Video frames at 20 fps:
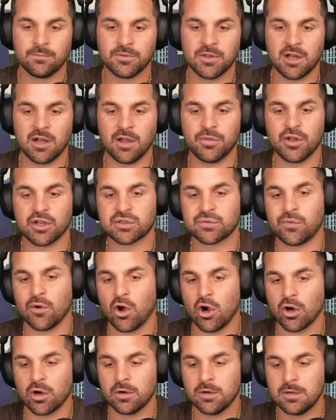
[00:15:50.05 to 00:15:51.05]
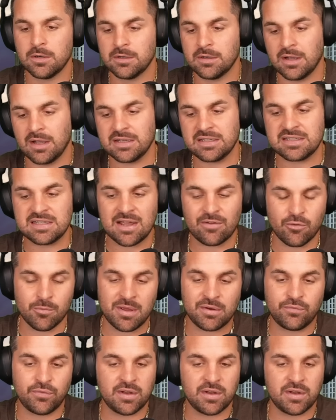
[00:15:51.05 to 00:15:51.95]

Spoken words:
Thus far, he's never been